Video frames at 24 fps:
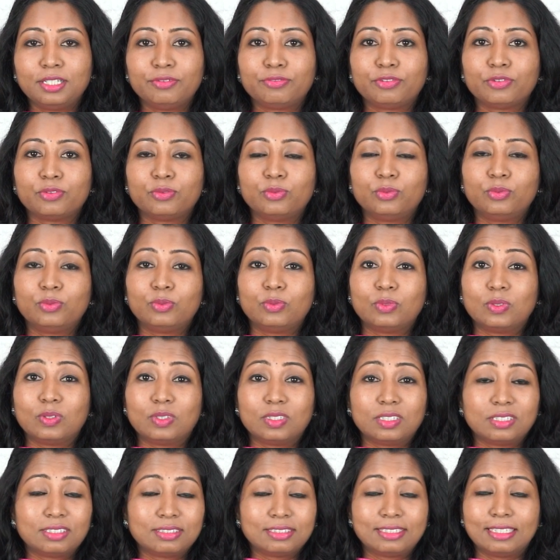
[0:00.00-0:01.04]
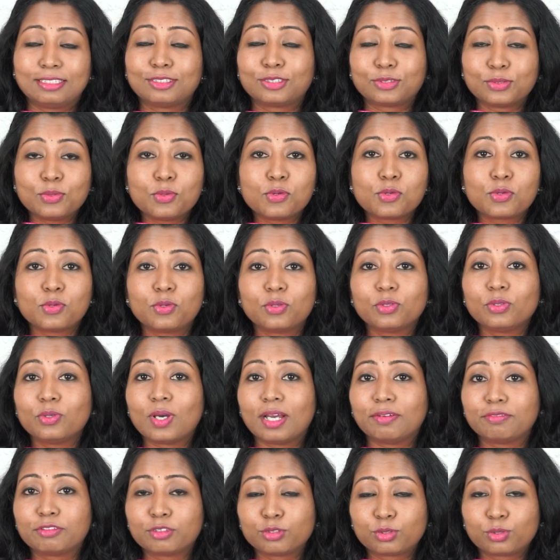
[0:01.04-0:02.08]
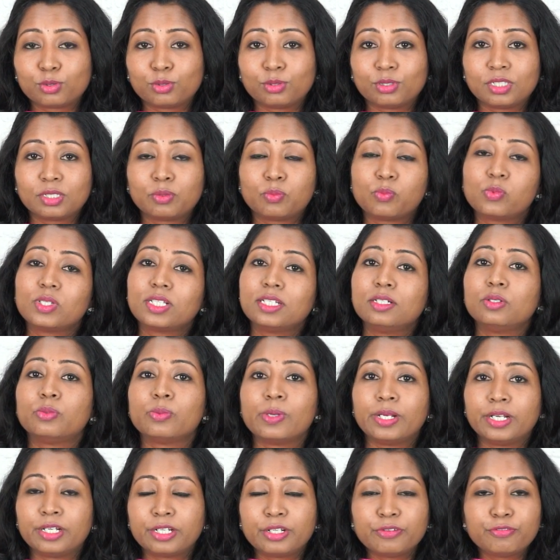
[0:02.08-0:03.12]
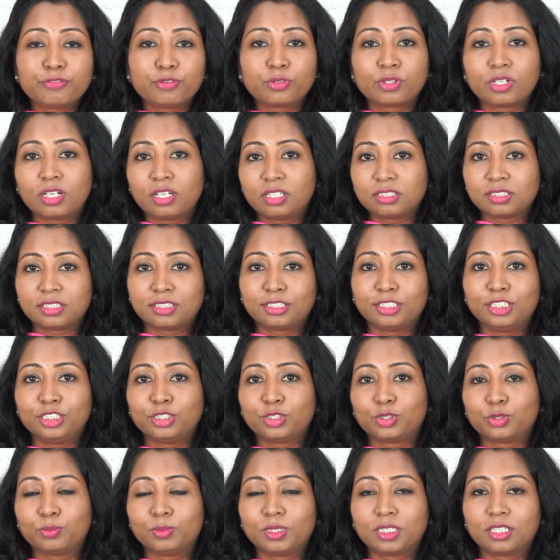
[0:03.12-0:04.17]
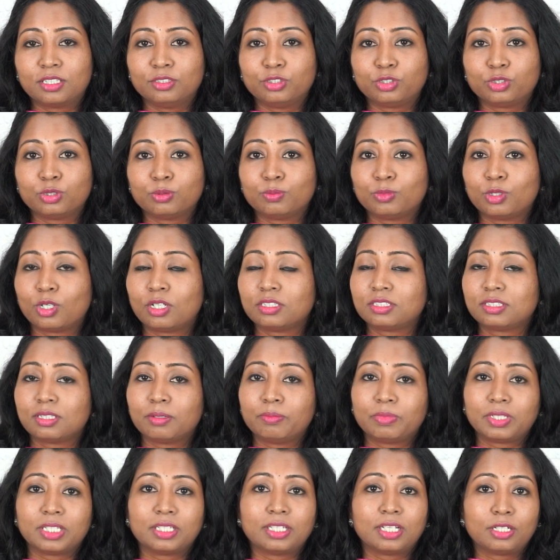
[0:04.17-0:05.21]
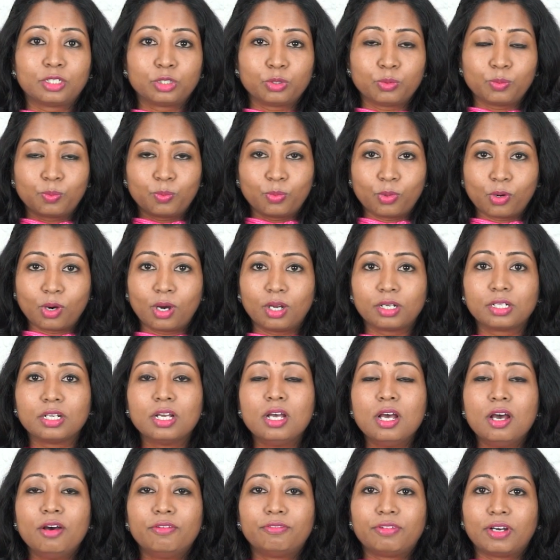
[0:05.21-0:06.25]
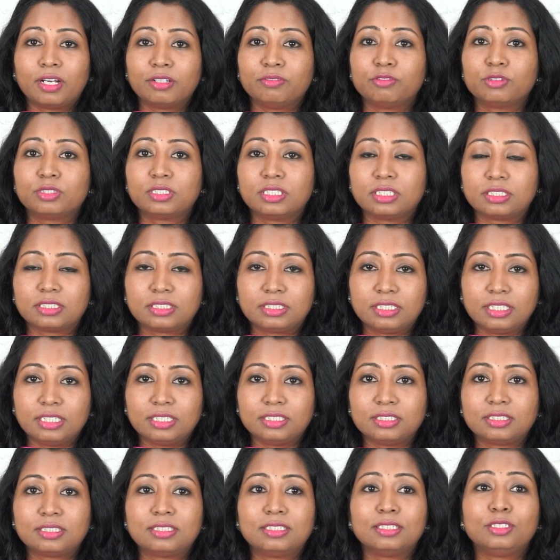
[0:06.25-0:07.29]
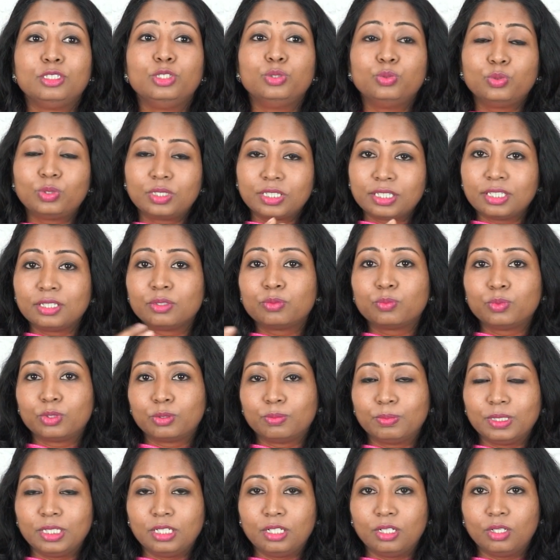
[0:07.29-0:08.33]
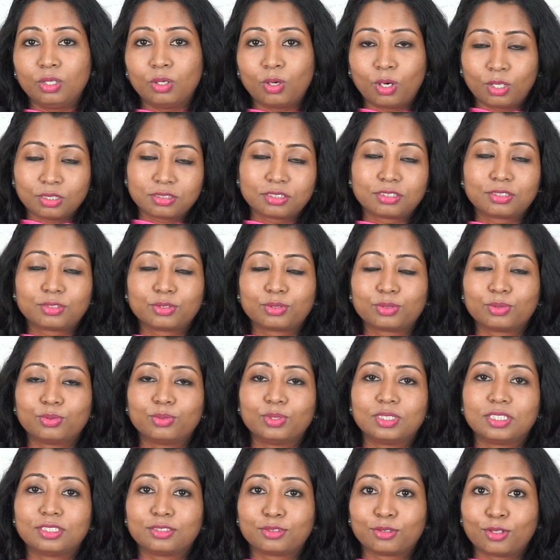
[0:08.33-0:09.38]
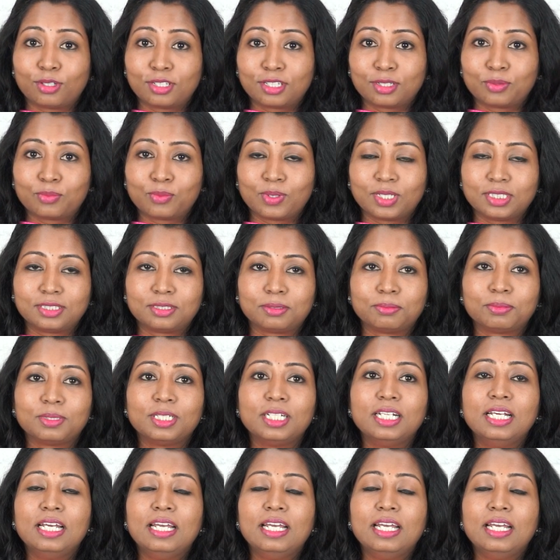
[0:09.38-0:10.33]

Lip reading: If there is no go, you have to store it within 24 hours. It needs to be consumed, not something that you bought 5 or 6 days. The nutrient would be lost, so it is not advisable.